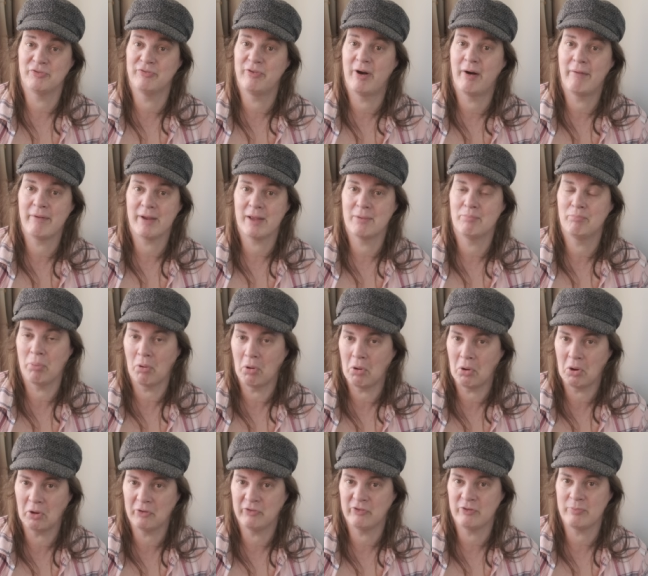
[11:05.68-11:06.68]
are very
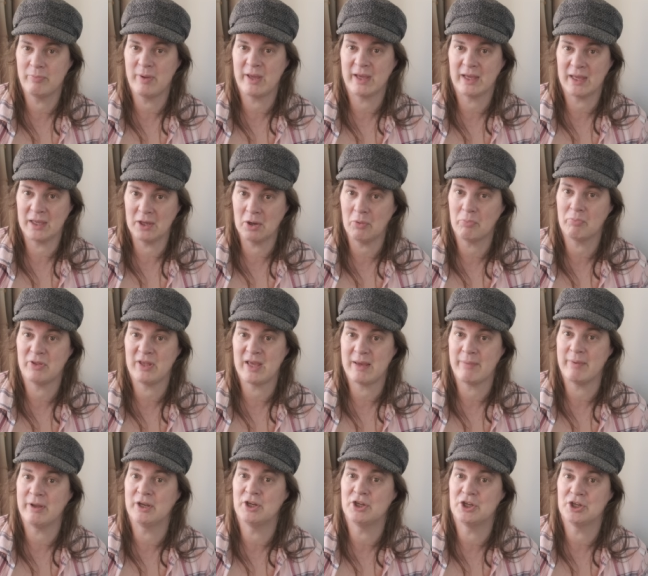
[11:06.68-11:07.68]
important to making up the
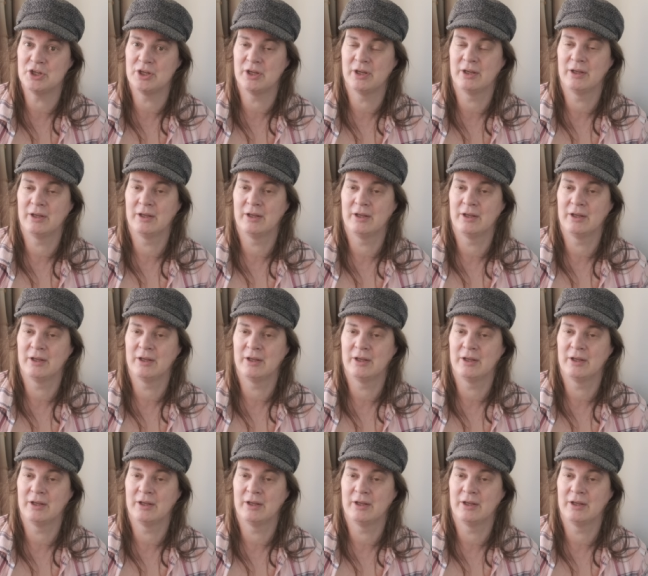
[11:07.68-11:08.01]
image,